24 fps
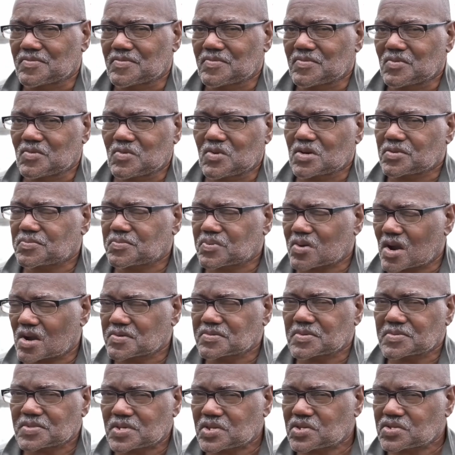would
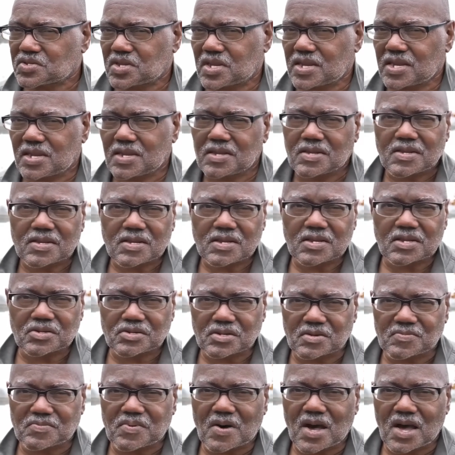probably say is
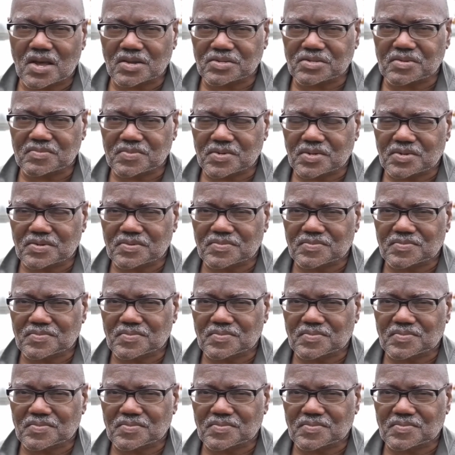impossible?